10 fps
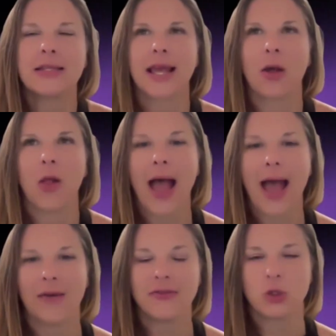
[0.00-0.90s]
mean that they'll
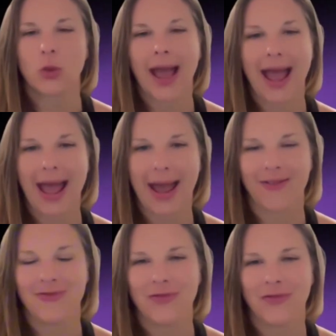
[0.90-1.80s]
have to
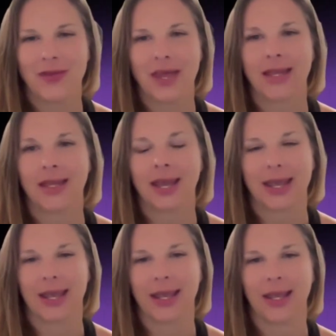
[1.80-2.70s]
have like
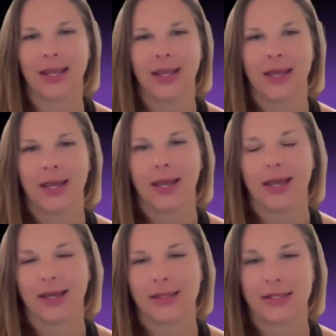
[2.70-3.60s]
a
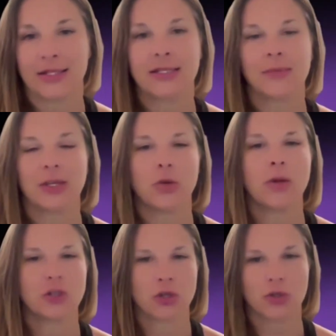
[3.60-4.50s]
system like
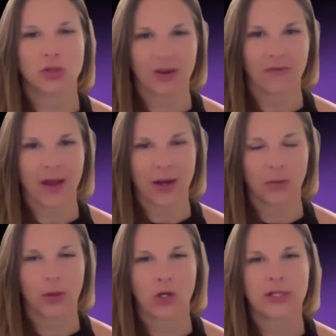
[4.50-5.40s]
you guys are using
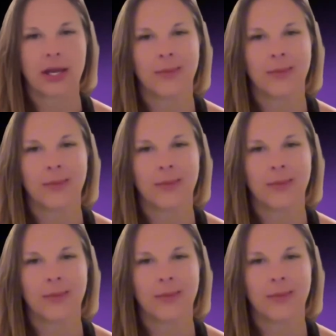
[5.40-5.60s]
Fireblocks?